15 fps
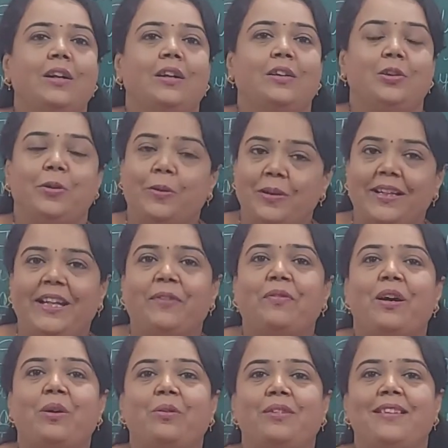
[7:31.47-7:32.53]
Don't give
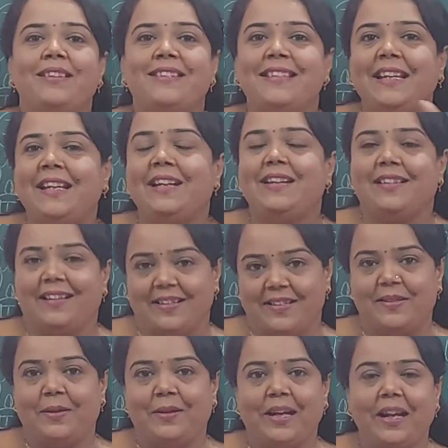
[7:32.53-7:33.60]
out the secrets.
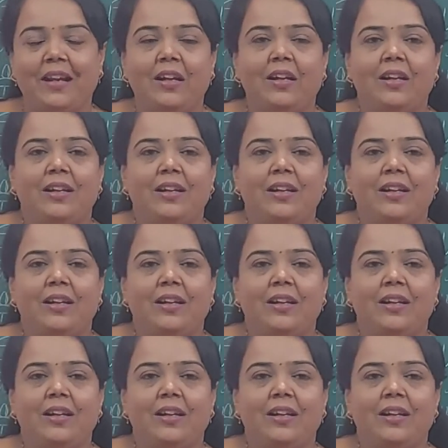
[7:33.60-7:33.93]
Okay.